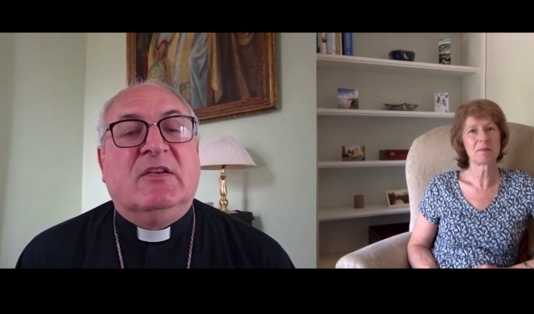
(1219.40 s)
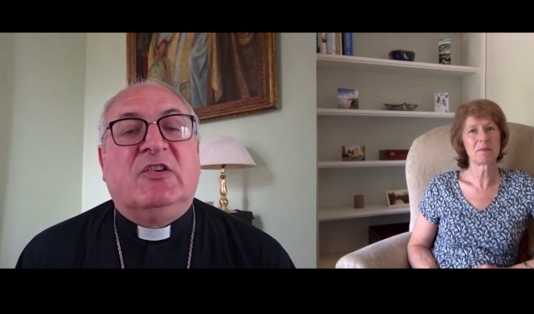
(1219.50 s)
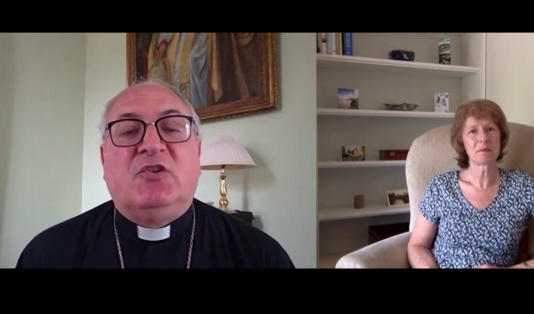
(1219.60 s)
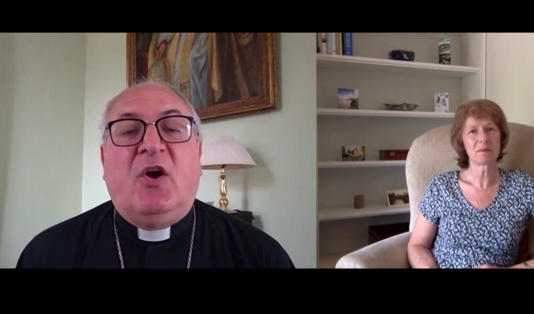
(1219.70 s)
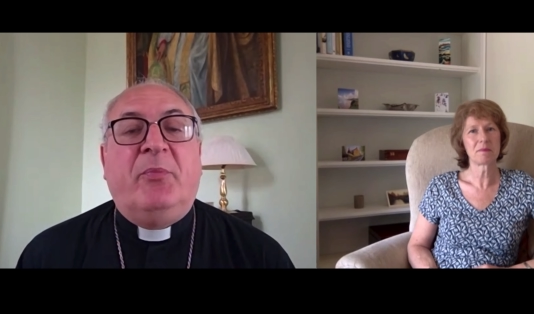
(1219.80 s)
Speaker 1: to
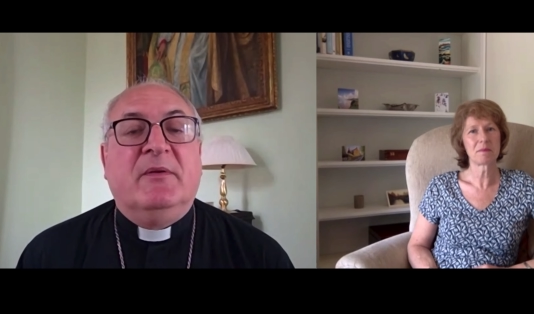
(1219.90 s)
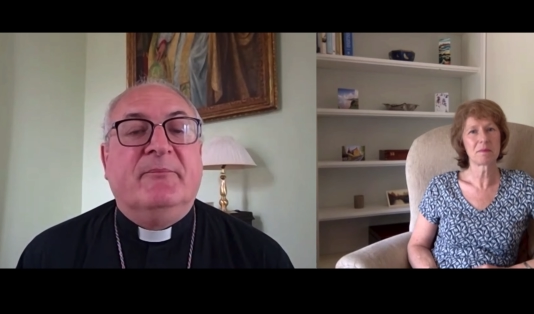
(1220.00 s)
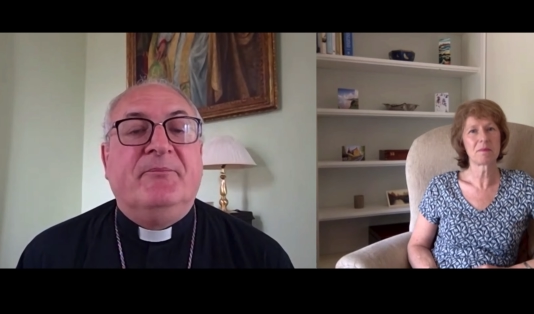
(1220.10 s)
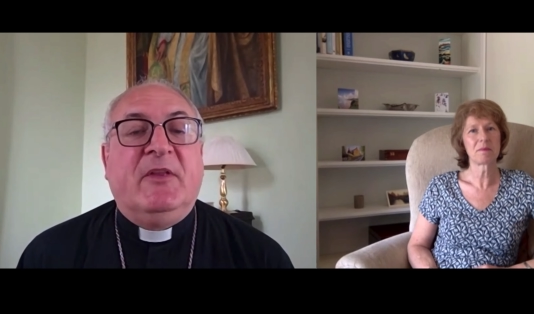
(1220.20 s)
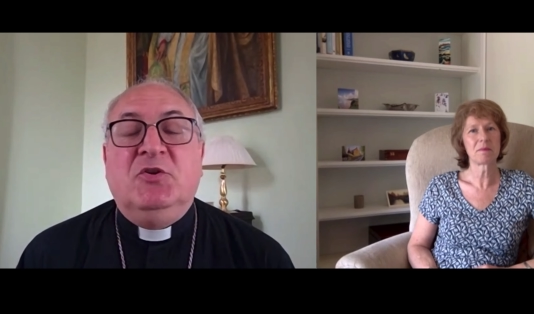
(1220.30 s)
stop,
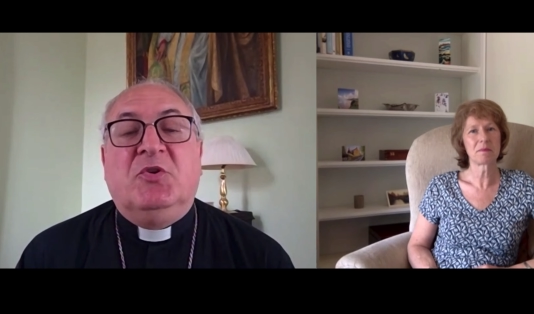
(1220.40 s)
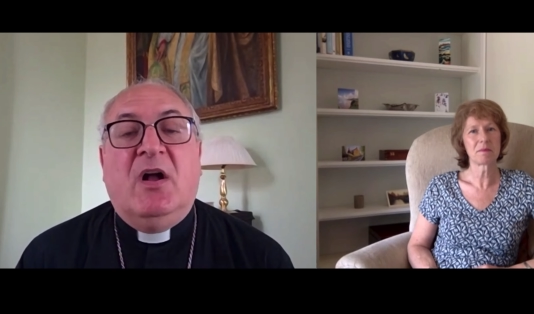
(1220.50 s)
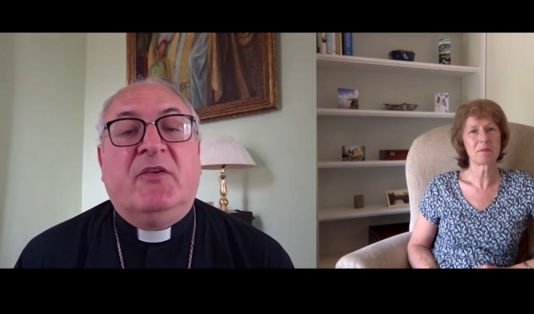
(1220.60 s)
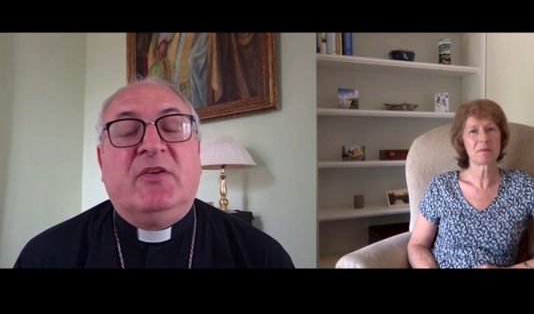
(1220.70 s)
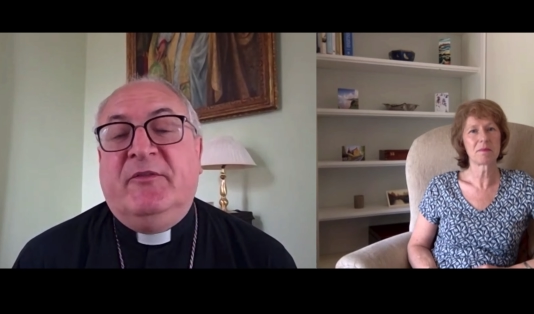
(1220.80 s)
that you
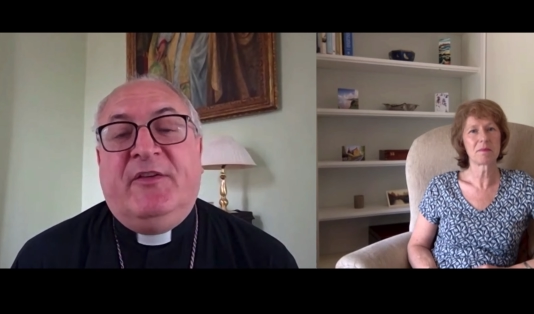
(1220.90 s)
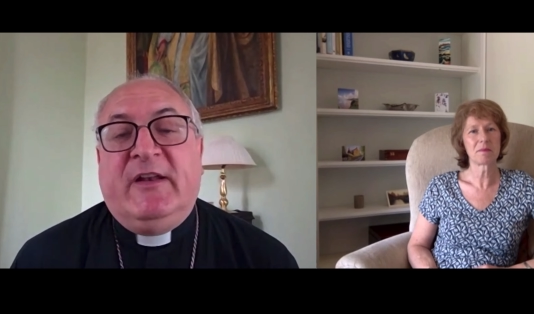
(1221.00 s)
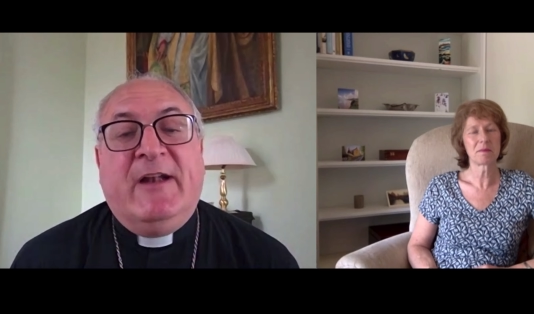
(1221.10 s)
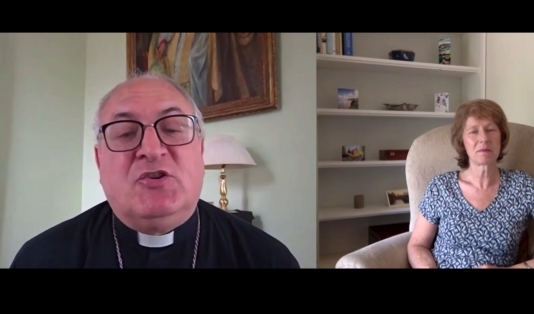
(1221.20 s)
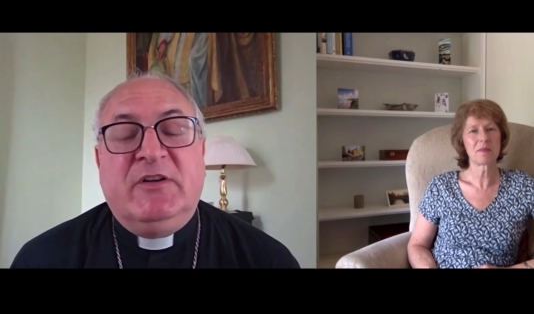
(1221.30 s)
can't
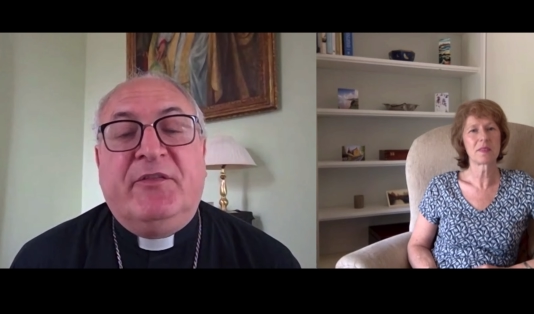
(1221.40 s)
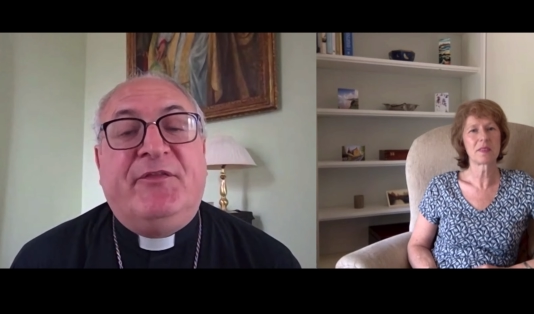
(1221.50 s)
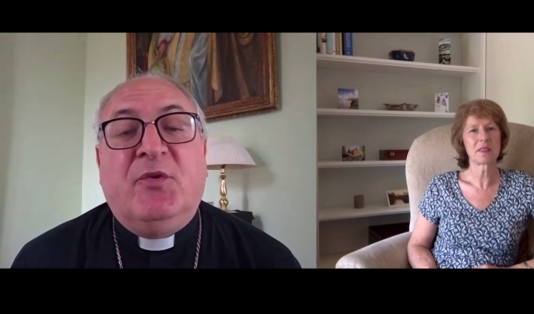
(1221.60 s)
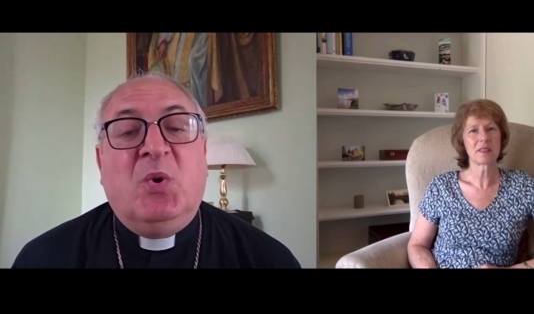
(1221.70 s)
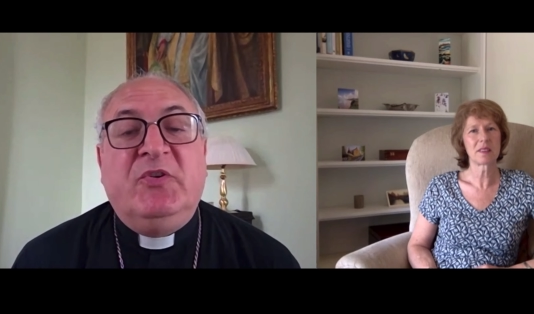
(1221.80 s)
financially
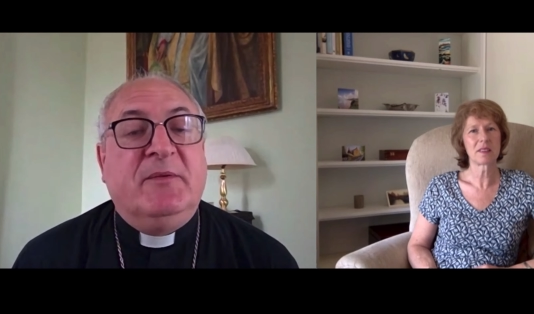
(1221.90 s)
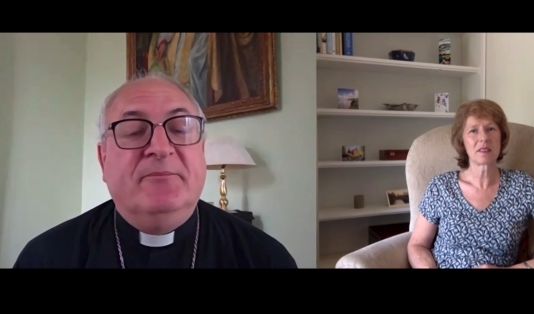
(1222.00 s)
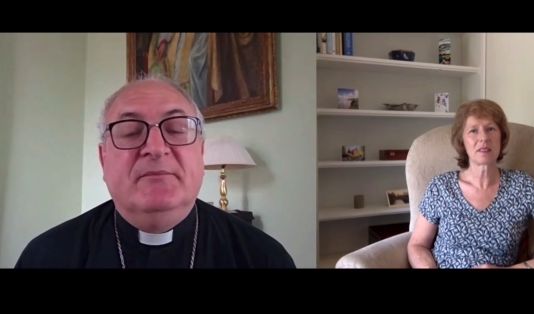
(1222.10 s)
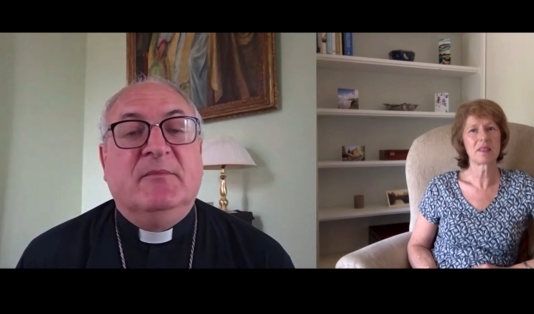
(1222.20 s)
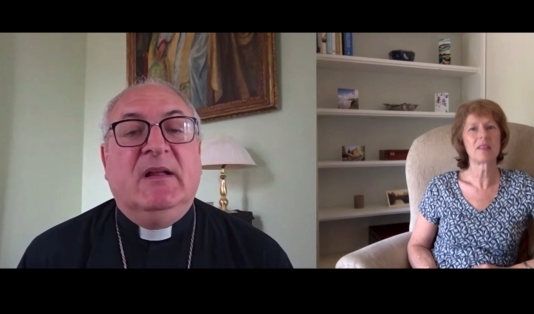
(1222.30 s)
afford
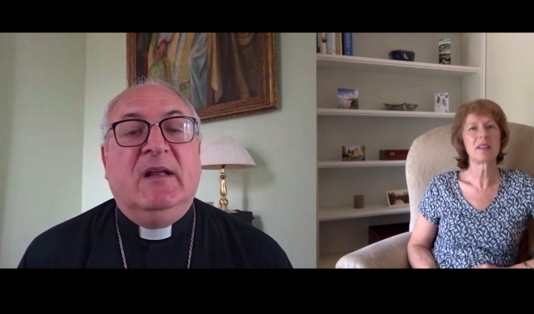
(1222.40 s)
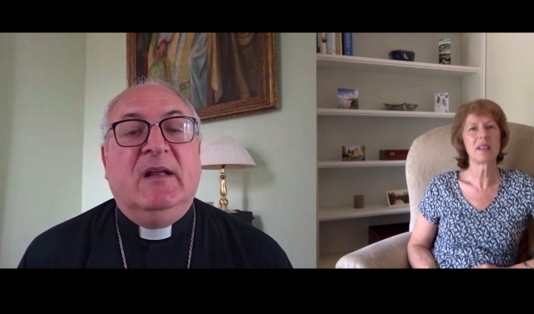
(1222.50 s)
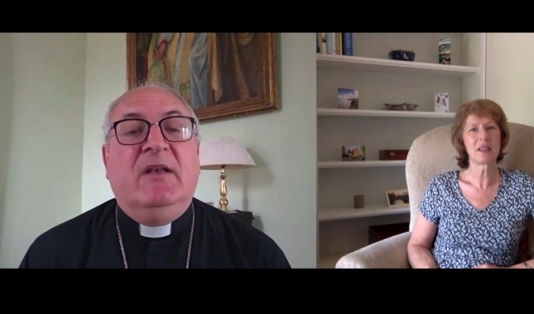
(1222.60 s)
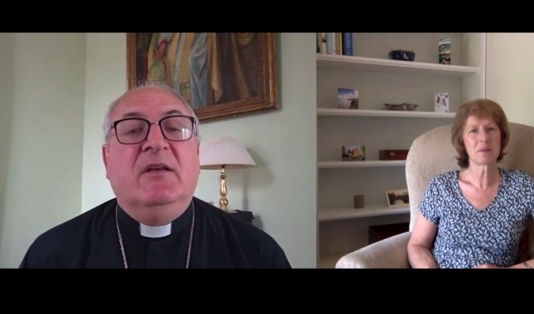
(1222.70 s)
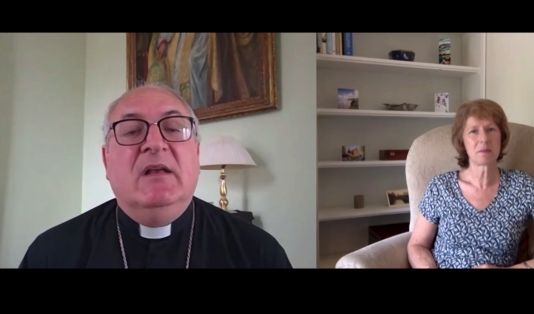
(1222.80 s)

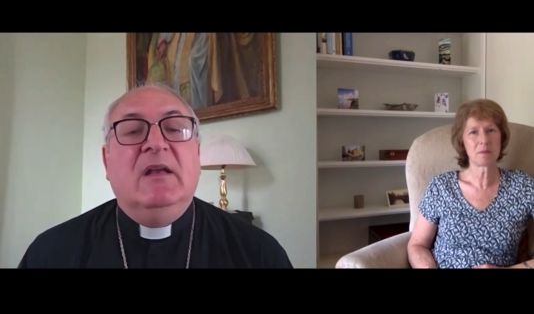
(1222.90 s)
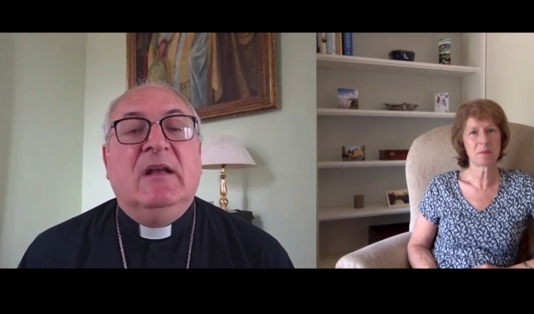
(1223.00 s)
in,